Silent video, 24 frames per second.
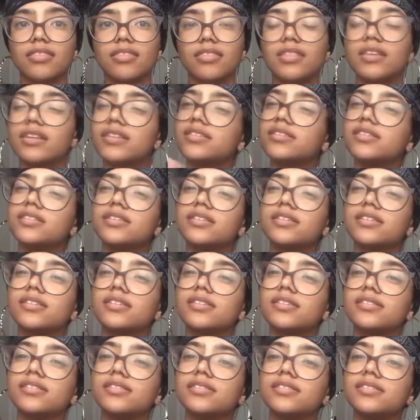this
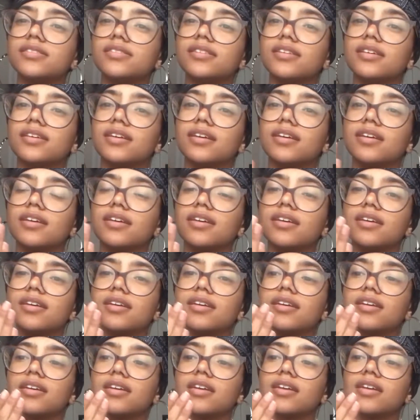is
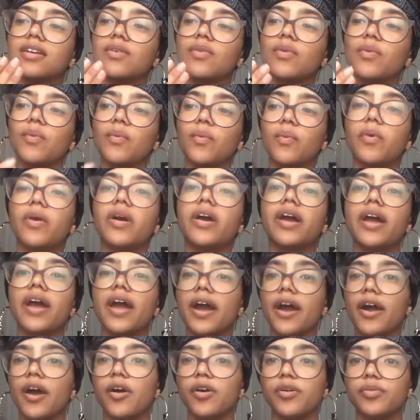what
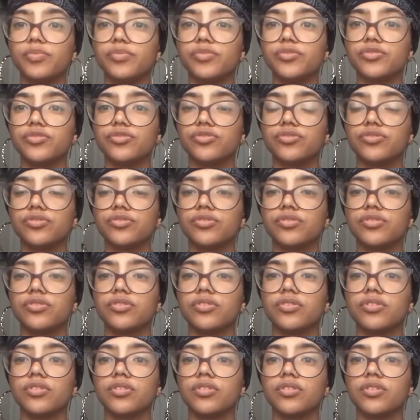helps
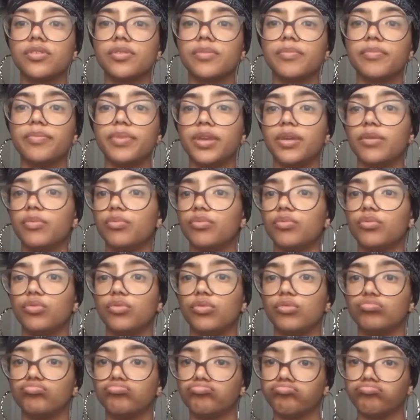
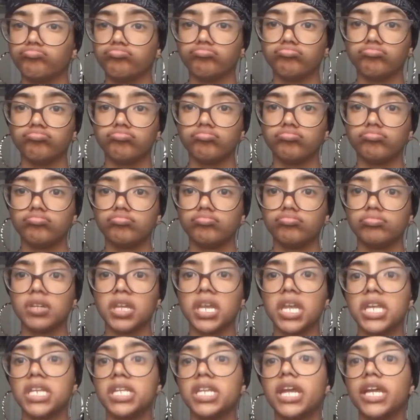people
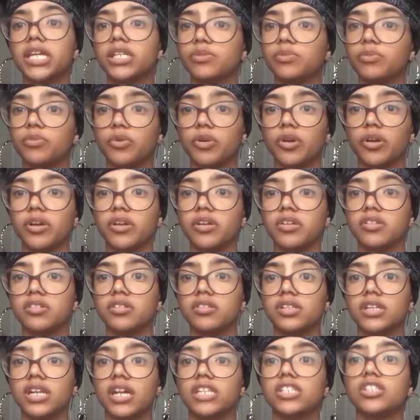connect more,
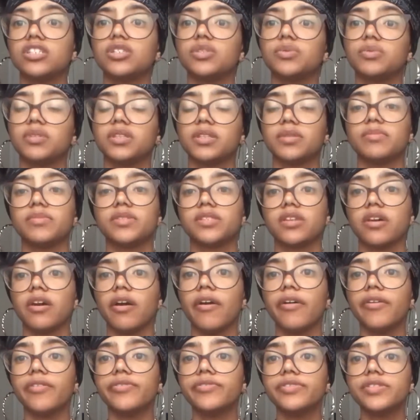not just with
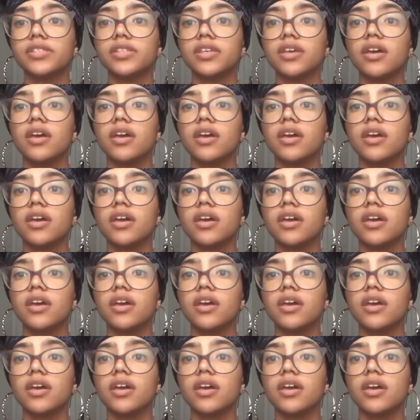themselves,